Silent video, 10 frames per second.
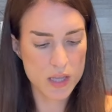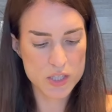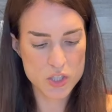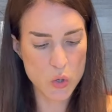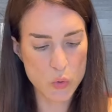
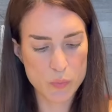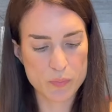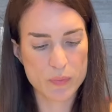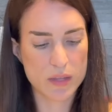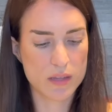So
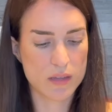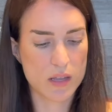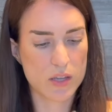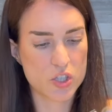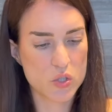
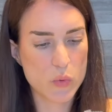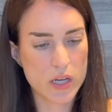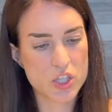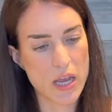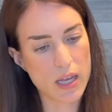I just
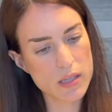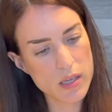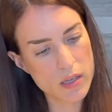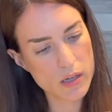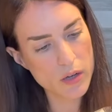want to check it
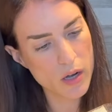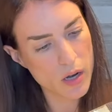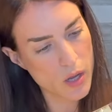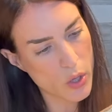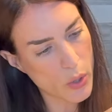here.
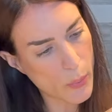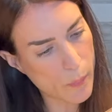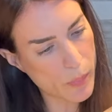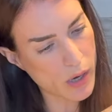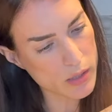
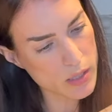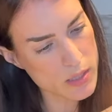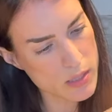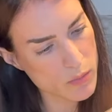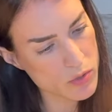But it
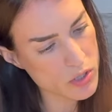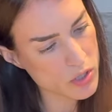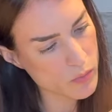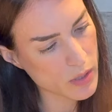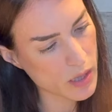seems
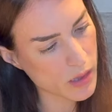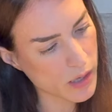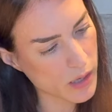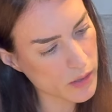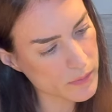to me
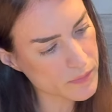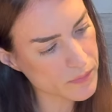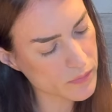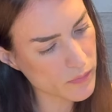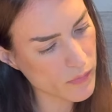like
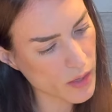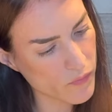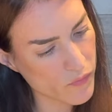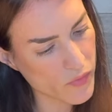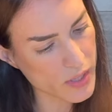
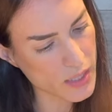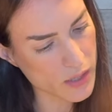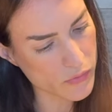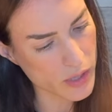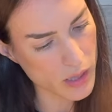
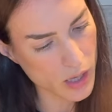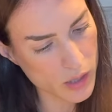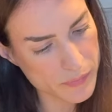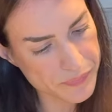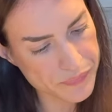vanilla filling.
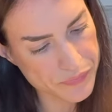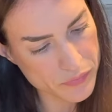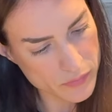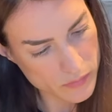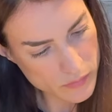
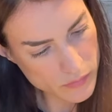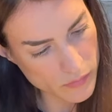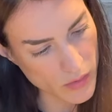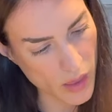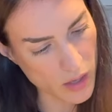
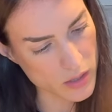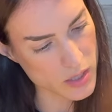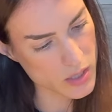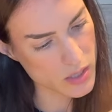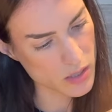You cannot
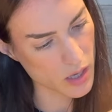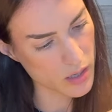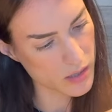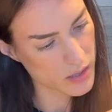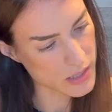
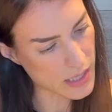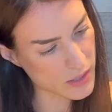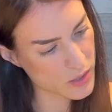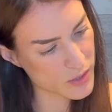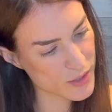see. It's
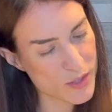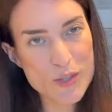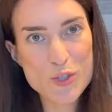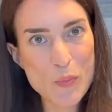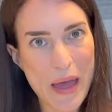like
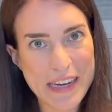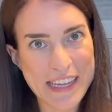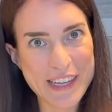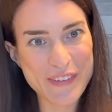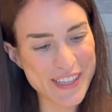too many
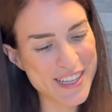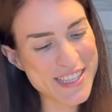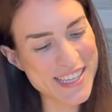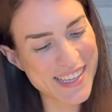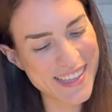ingredients.